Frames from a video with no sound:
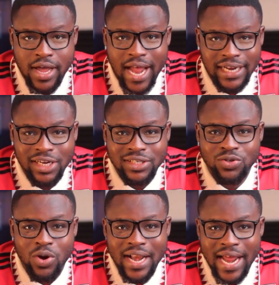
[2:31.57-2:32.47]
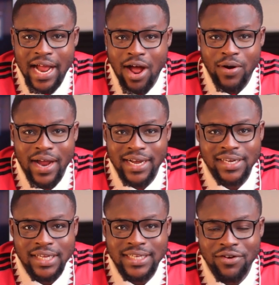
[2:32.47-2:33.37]
I just don't like how
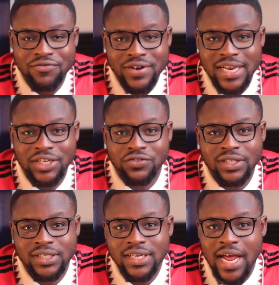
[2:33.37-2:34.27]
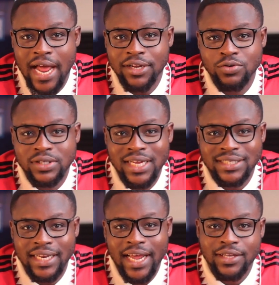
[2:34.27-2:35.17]
Ghanaians are really treating the Ayews.
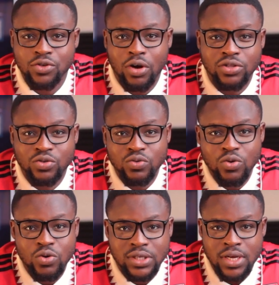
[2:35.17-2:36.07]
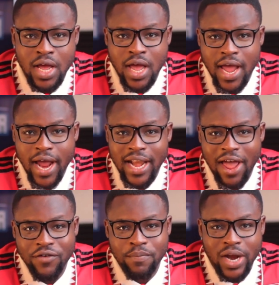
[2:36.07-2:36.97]
Yesterday, he scored 2 goals and
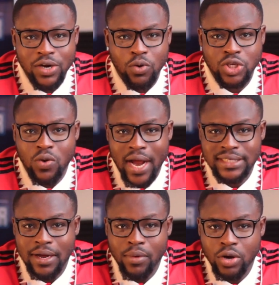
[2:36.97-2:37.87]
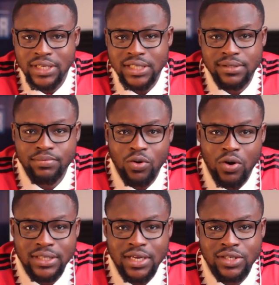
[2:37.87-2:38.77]
everybody was quiet about it
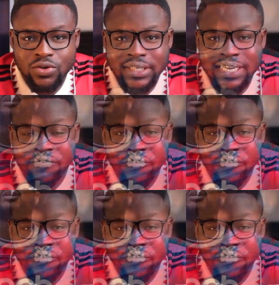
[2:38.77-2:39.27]
because it's not their